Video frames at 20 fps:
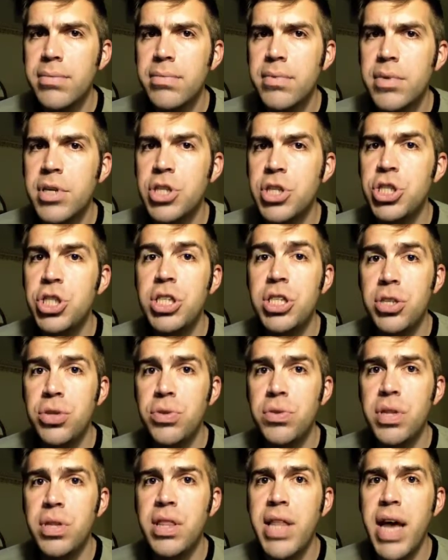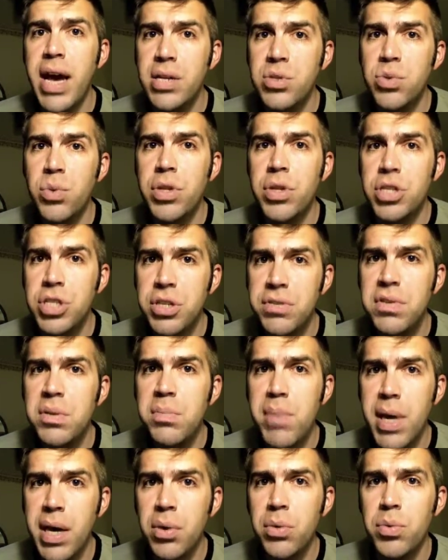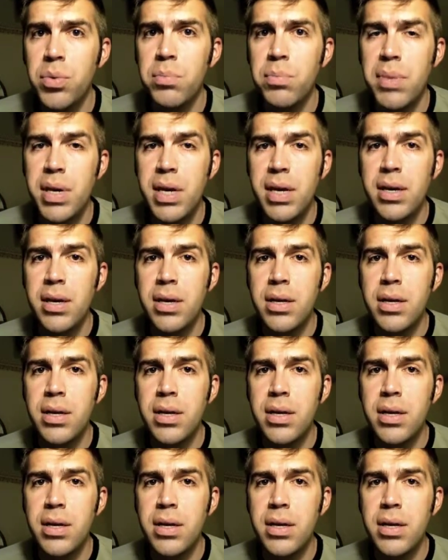because she knew that that is where the shifty penguin would be.